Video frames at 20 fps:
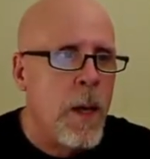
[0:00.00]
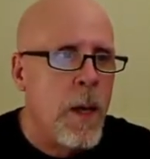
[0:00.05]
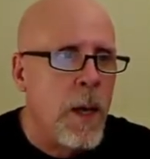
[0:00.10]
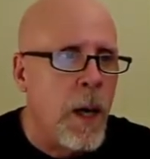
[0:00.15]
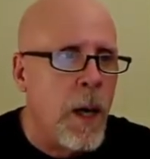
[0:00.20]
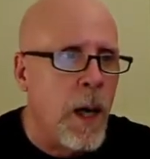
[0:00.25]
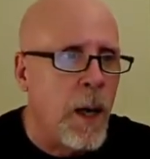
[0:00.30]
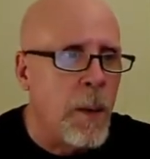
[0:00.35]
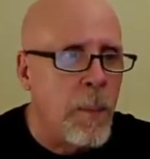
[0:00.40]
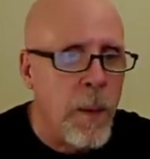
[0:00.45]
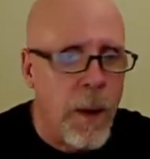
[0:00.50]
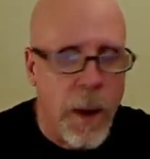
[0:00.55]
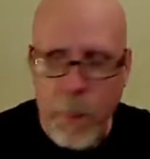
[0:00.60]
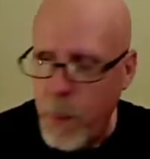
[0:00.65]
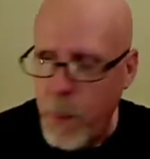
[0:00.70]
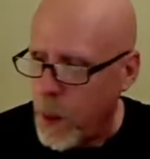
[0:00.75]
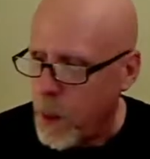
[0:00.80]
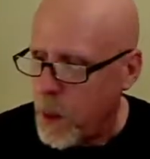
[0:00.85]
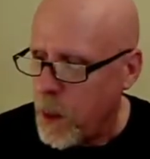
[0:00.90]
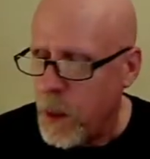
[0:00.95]
I
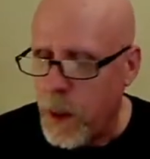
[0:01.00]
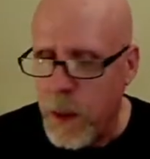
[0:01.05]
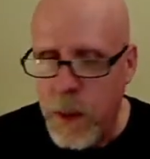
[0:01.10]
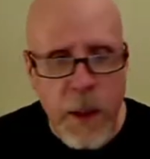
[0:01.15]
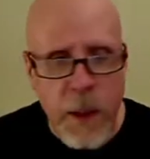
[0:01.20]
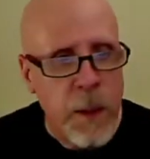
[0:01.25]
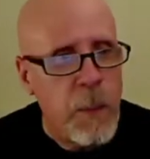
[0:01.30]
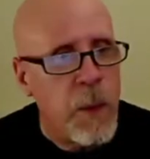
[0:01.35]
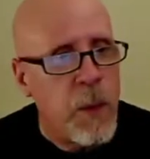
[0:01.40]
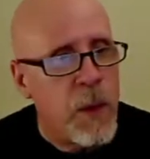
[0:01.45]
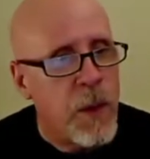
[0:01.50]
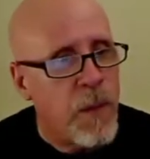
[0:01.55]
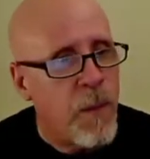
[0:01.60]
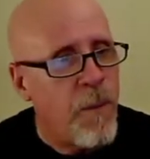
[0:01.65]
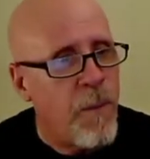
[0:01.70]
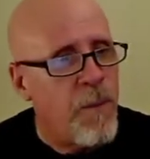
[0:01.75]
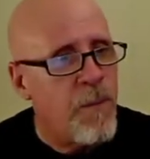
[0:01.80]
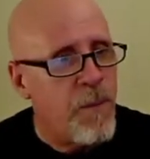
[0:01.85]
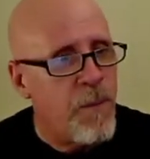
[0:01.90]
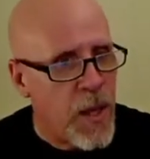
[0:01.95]
picked an example that's
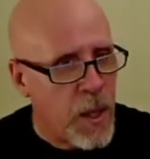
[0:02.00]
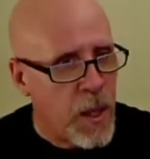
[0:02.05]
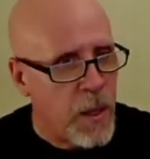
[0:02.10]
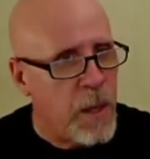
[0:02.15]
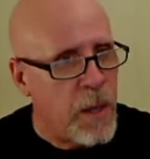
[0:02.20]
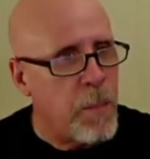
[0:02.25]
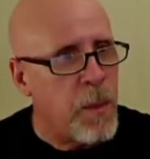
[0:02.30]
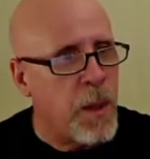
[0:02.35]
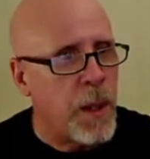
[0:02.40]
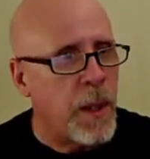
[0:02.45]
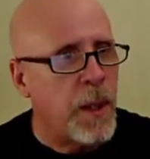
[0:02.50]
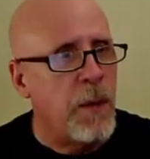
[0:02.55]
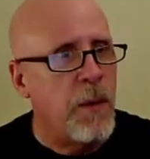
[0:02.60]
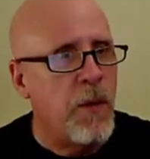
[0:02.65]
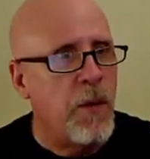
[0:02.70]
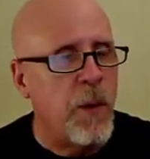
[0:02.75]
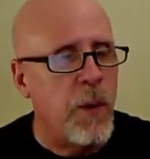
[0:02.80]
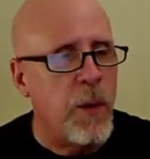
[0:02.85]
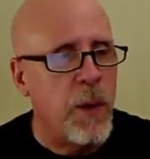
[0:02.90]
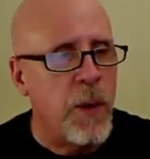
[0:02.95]
fairly big
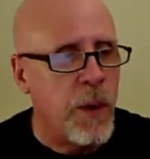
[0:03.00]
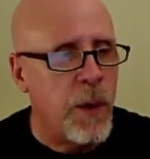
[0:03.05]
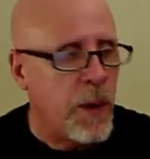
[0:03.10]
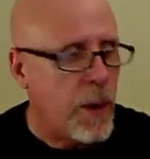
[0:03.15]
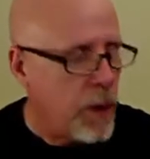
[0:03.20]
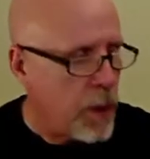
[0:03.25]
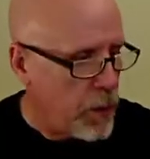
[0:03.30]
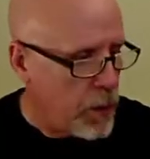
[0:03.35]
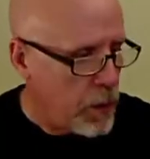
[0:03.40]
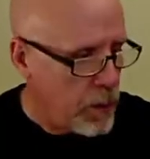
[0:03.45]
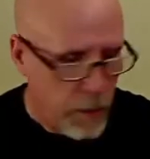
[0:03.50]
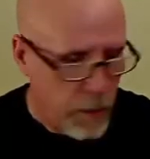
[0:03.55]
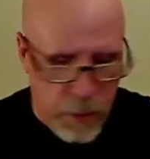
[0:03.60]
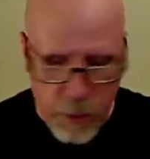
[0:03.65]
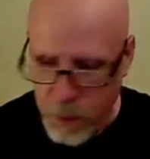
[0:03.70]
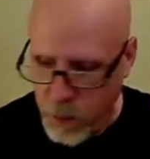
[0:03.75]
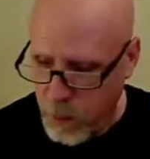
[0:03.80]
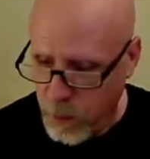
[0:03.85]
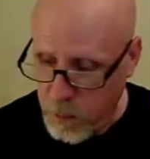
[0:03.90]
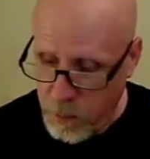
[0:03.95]
so that,
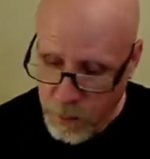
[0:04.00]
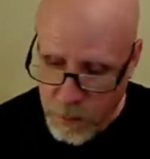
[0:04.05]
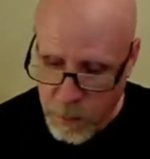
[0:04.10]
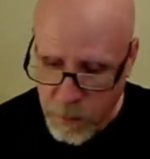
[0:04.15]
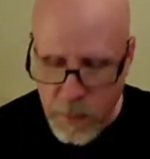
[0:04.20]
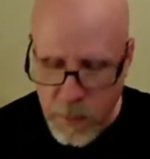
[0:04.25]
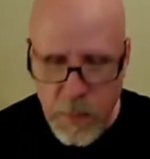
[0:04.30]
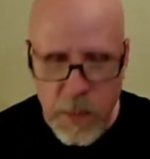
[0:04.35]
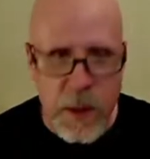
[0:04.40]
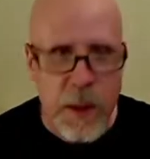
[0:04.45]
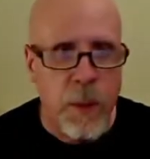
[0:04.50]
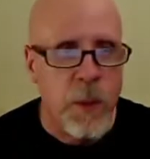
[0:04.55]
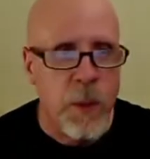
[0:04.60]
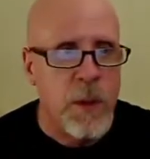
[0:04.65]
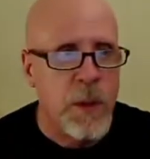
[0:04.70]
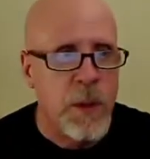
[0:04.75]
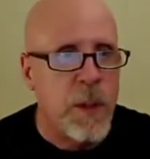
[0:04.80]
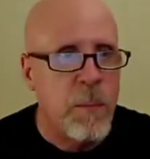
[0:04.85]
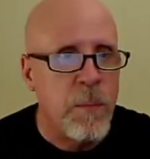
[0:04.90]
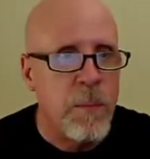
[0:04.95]
it would
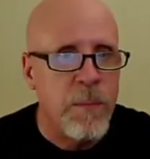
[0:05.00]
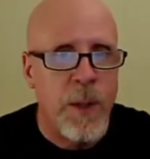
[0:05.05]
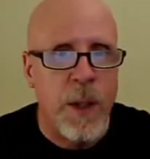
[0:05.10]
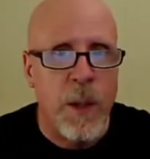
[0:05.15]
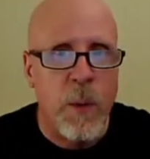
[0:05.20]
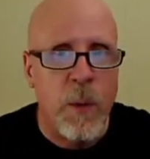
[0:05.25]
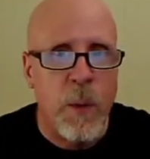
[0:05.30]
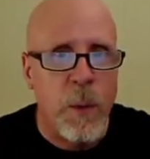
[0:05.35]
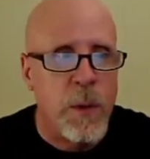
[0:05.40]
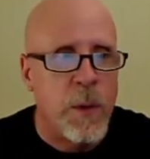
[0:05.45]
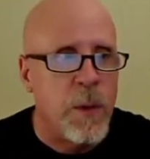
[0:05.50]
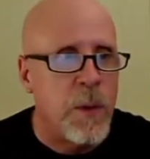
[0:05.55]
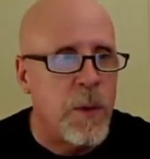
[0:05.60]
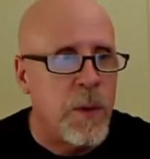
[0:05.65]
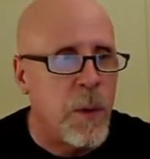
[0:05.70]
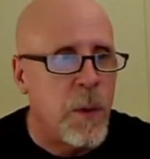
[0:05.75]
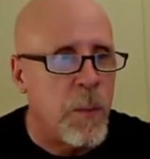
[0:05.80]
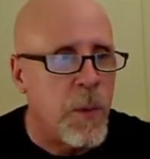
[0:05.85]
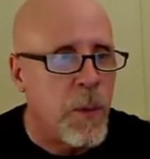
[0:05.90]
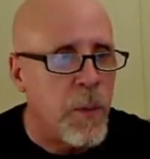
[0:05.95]
seem like we were doing
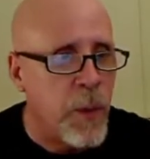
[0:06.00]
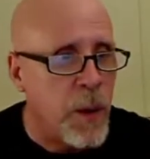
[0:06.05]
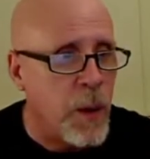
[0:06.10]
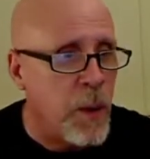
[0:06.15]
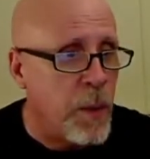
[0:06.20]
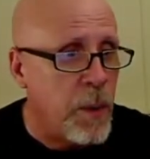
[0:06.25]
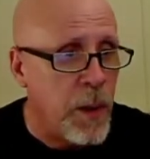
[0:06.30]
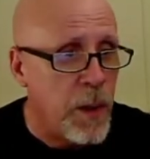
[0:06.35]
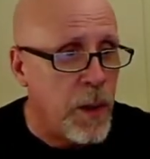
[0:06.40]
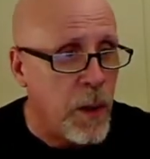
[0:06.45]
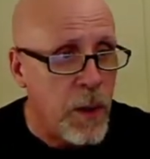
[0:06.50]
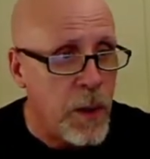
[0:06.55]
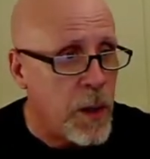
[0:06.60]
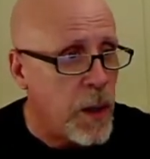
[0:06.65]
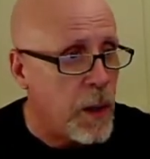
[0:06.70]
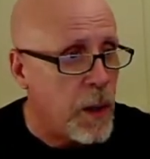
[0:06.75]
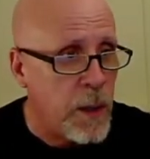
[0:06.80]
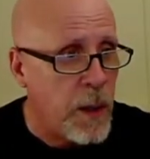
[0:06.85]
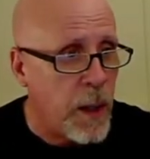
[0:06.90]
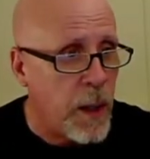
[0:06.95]
something real, but it turns out
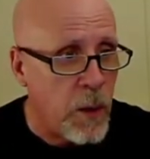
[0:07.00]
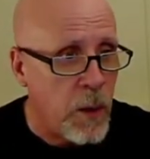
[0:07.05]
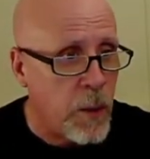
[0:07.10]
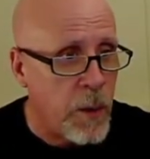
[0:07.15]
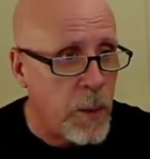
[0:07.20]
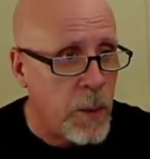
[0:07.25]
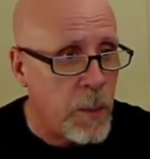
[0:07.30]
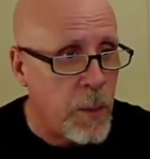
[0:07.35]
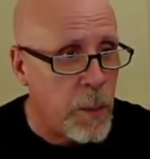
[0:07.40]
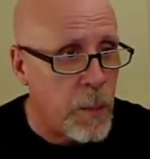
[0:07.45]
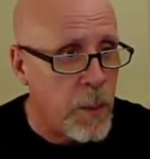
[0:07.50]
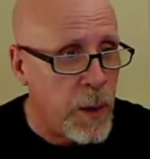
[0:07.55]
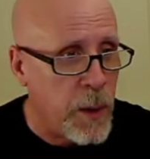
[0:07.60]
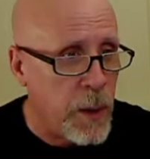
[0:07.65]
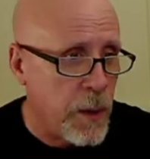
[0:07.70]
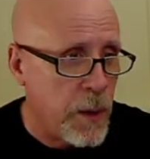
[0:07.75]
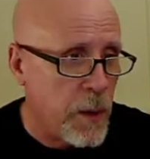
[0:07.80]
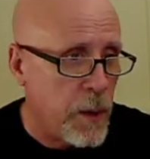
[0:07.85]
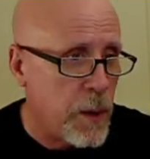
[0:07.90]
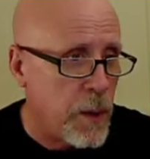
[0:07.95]
the algorithm completes
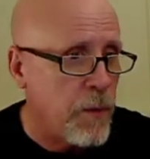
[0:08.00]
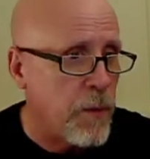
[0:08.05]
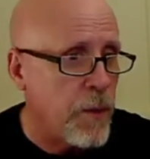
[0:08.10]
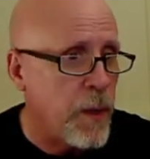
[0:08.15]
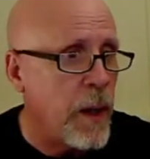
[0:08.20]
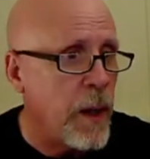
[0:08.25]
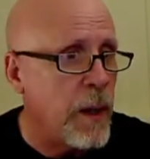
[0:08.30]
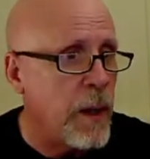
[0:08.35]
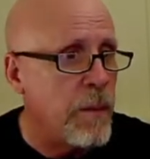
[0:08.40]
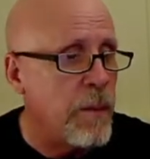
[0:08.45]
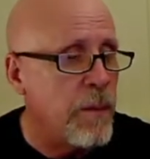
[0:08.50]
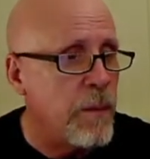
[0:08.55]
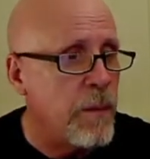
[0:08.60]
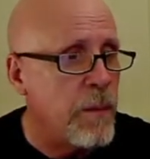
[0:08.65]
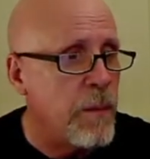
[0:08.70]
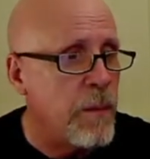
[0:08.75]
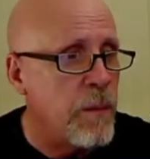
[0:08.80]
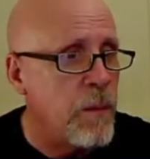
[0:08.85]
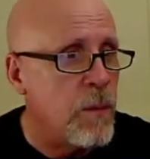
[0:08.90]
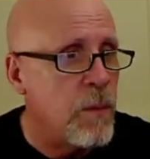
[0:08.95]
in just 5
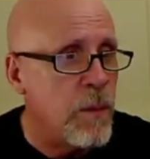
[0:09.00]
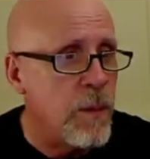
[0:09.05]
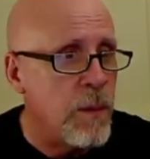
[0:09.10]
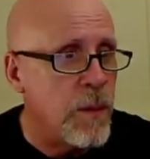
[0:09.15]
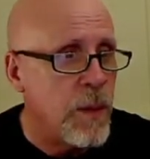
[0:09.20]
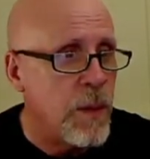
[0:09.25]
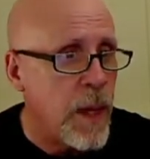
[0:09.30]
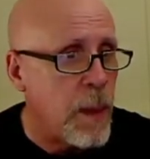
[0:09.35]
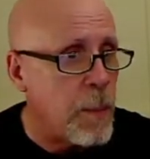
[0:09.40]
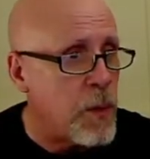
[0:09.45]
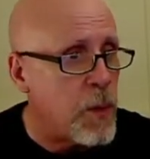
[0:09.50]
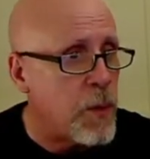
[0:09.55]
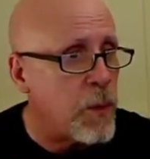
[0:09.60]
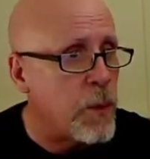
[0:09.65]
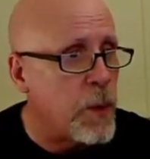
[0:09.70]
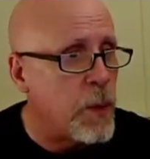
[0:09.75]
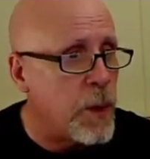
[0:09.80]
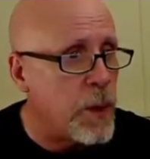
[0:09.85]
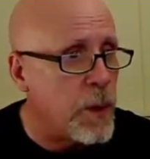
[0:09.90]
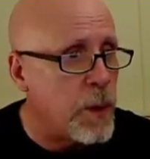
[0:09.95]
steps through
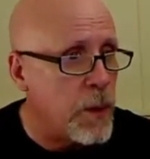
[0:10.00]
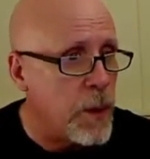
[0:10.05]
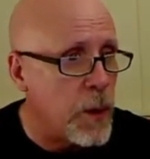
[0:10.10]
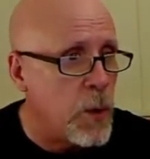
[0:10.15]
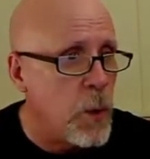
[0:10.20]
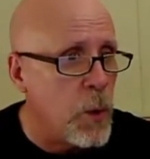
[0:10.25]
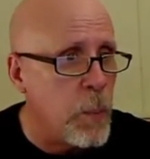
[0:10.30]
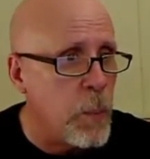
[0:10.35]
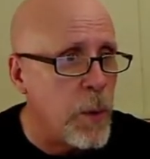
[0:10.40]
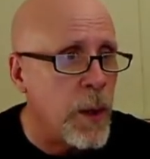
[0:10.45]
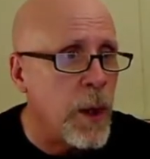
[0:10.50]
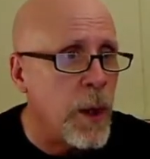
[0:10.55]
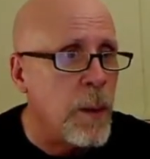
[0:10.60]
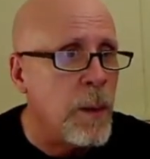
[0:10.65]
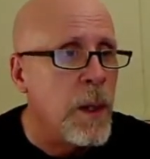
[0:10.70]
the loop there.